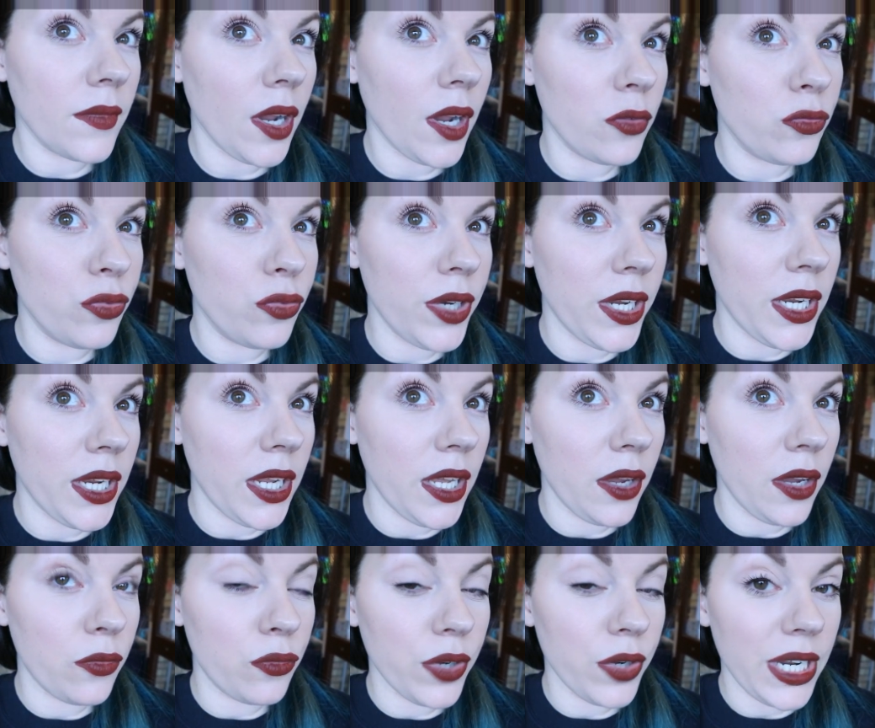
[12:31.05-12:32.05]
I
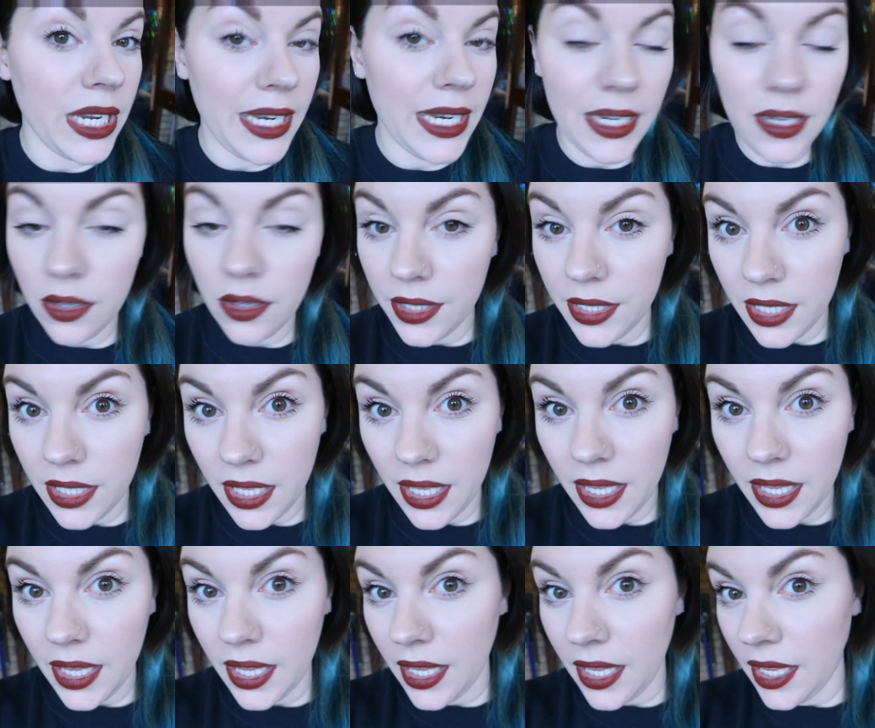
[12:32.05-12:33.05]
really, really like
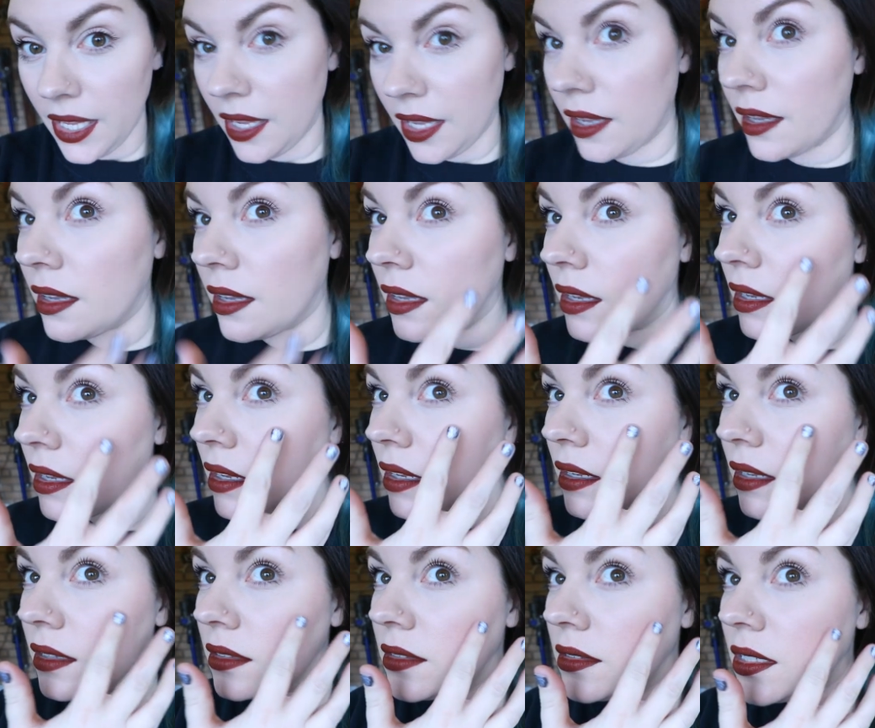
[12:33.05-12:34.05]
it. It
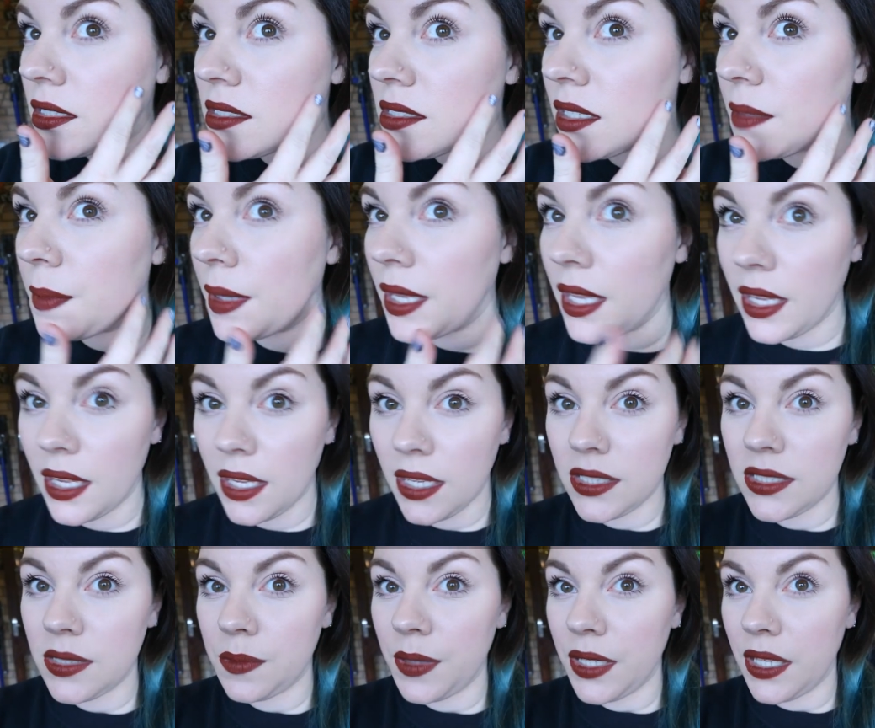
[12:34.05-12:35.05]
doesn't
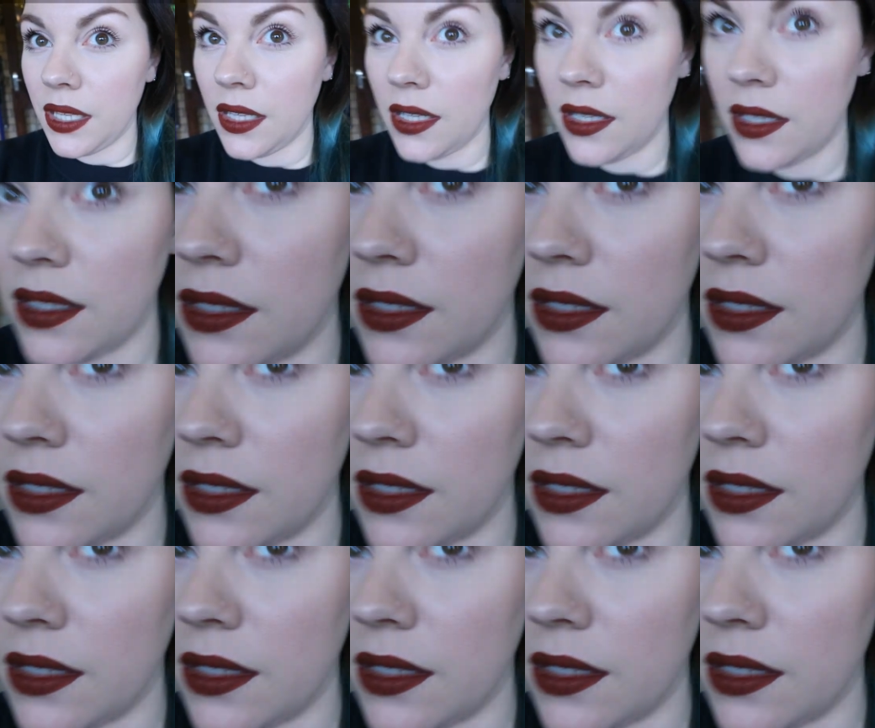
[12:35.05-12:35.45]
appear to be